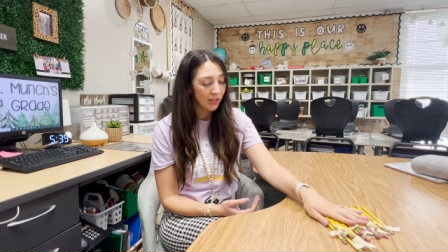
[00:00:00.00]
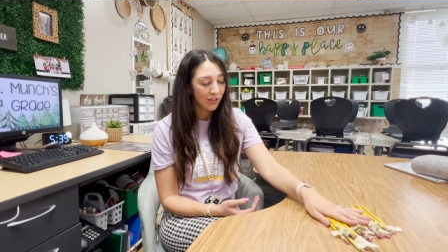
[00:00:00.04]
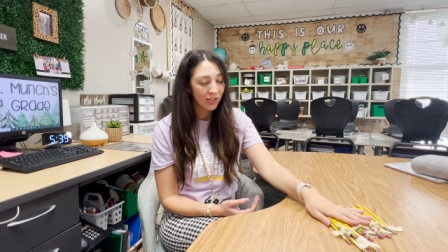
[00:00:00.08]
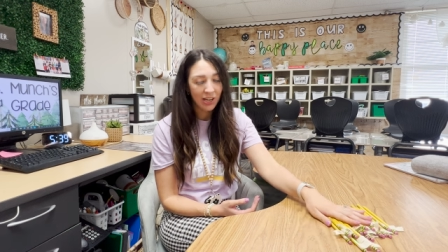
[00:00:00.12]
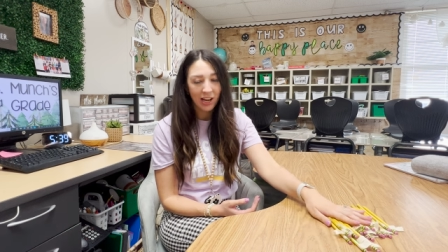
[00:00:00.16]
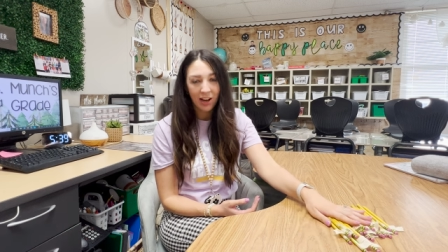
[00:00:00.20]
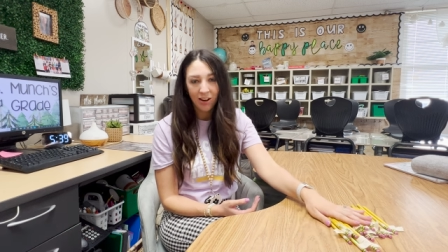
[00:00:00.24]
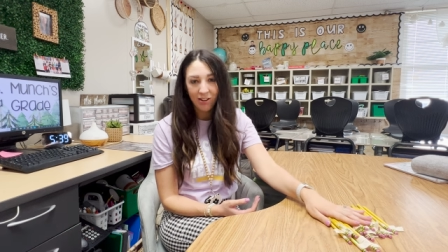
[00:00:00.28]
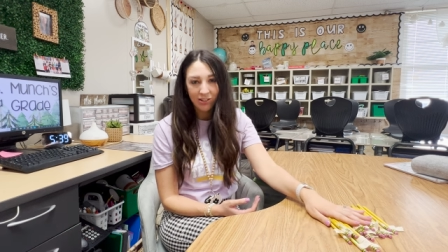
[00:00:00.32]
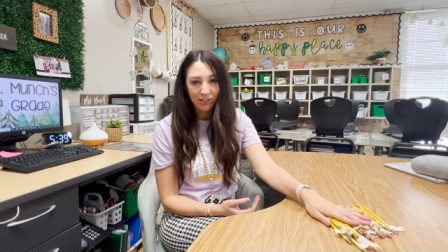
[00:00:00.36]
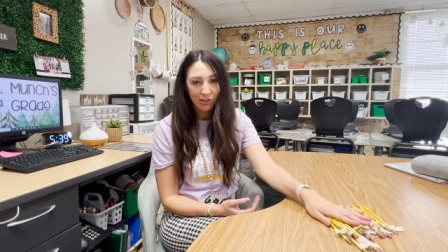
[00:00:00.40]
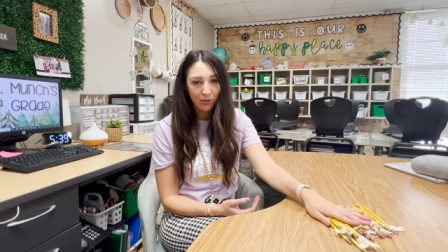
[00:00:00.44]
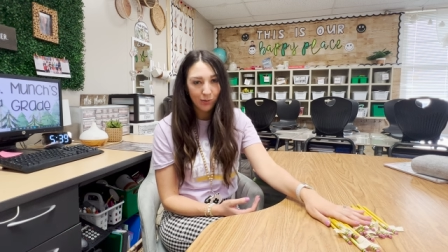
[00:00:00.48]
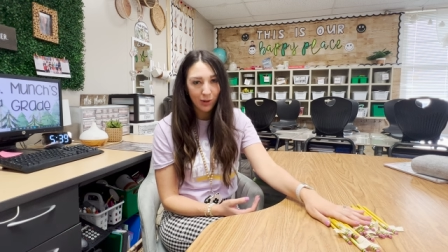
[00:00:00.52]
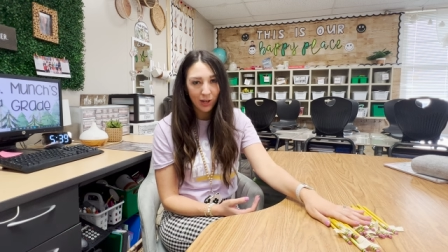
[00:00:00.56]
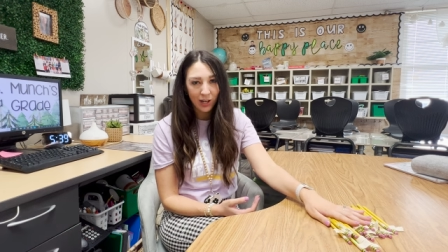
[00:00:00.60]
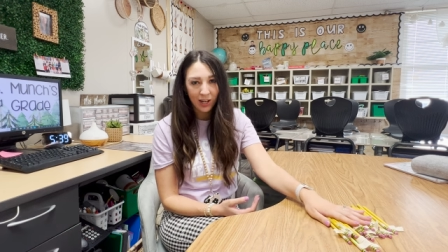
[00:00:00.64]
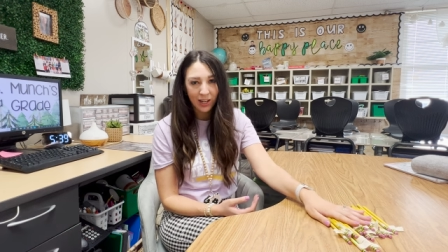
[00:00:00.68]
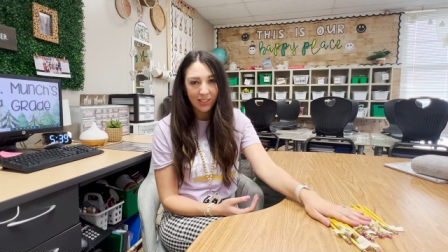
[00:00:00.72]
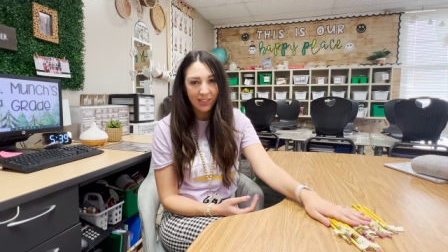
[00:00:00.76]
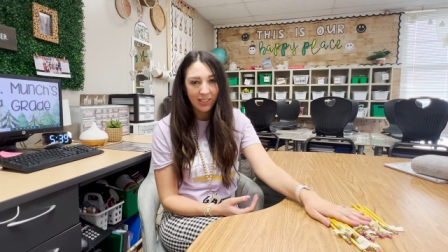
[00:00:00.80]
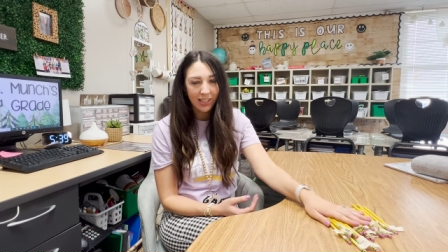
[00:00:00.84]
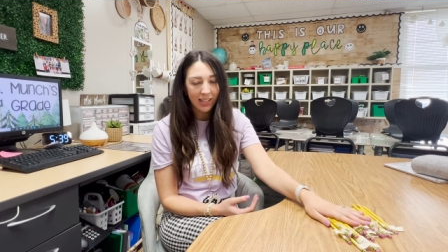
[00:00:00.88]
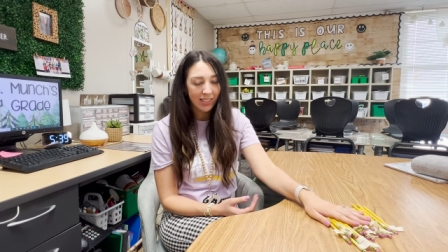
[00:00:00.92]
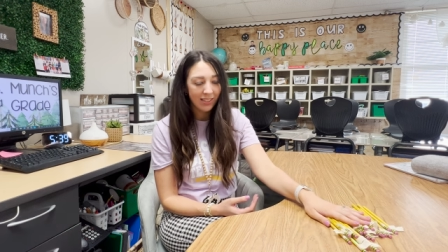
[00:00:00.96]
Challenge
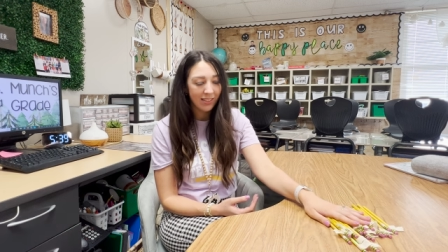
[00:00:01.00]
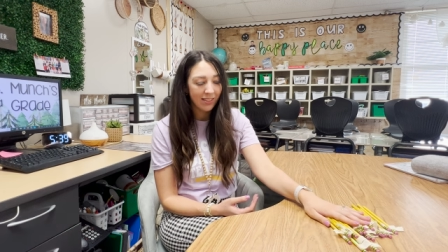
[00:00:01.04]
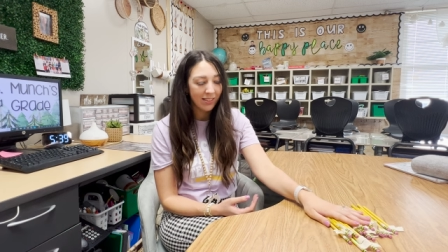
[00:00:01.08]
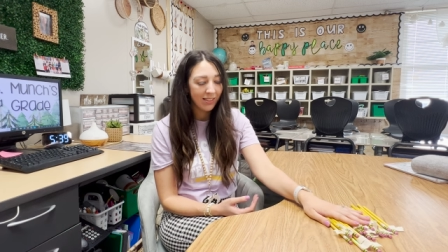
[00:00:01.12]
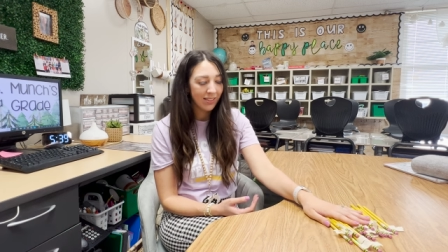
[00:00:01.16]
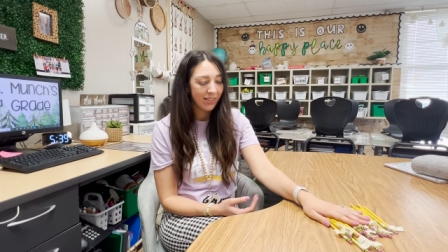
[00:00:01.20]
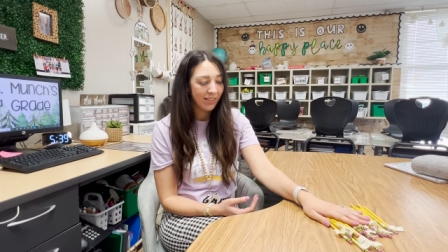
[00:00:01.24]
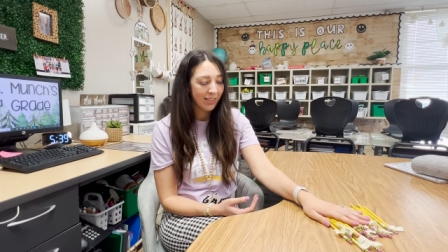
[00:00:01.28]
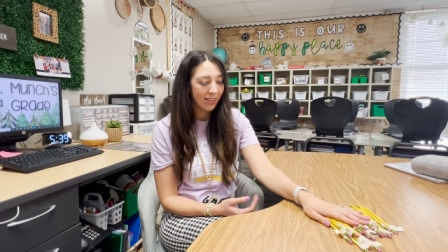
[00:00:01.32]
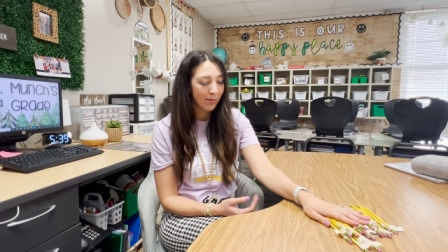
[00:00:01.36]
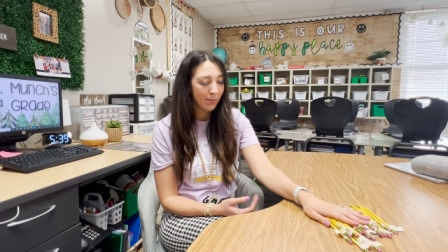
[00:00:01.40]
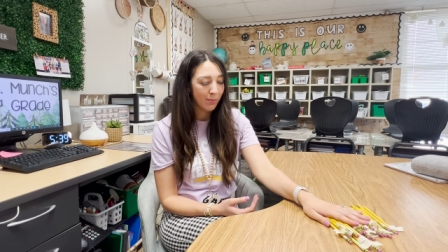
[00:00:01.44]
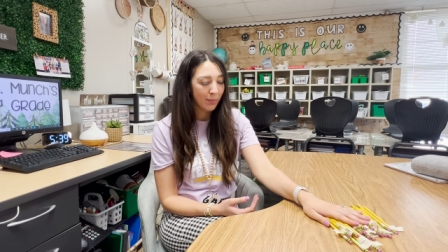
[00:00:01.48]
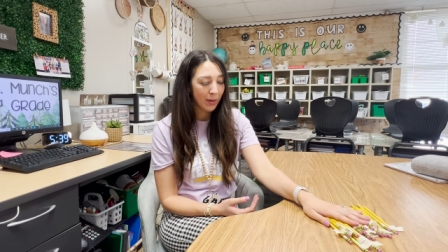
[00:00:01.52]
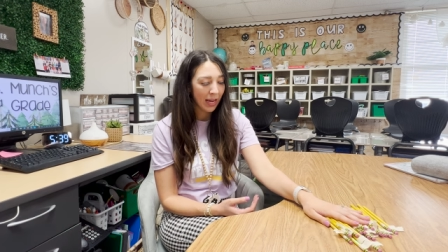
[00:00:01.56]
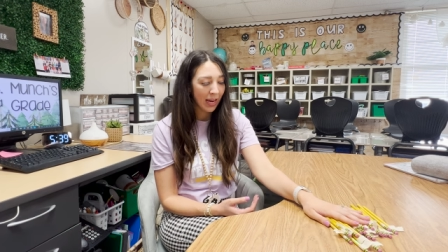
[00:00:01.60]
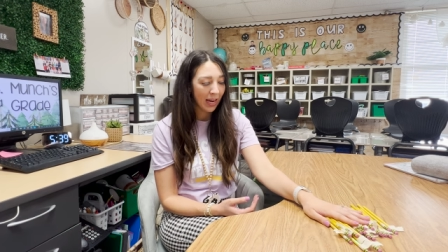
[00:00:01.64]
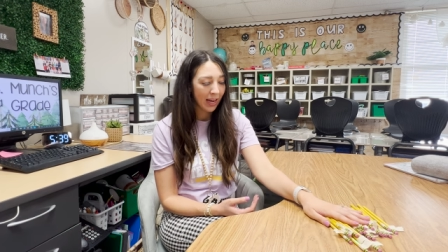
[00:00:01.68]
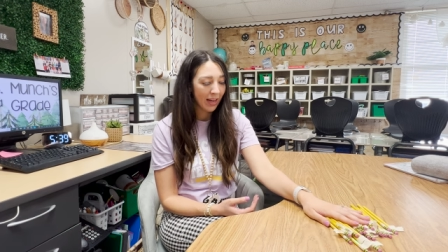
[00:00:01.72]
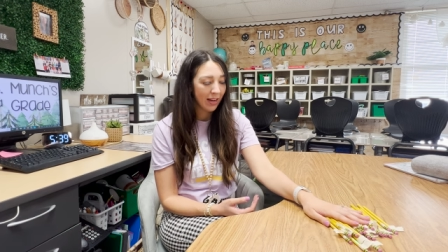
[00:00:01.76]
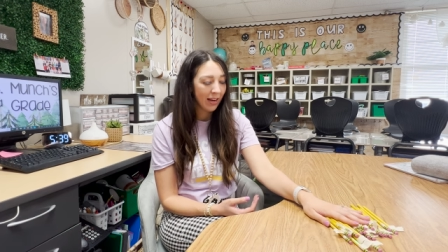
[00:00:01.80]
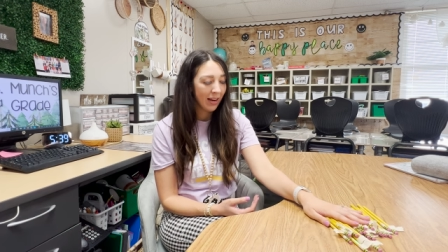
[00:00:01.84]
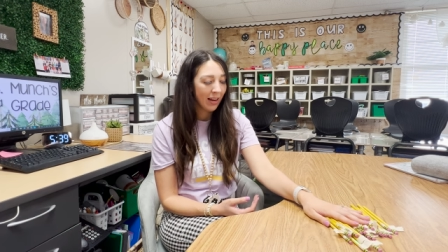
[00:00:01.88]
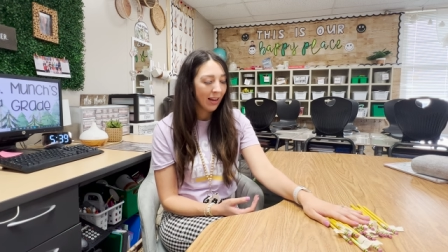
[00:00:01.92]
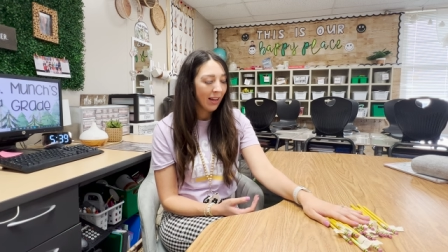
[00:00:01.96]
works. It's
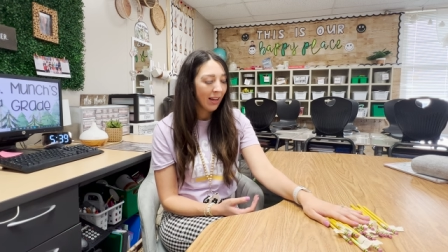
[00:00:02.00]
been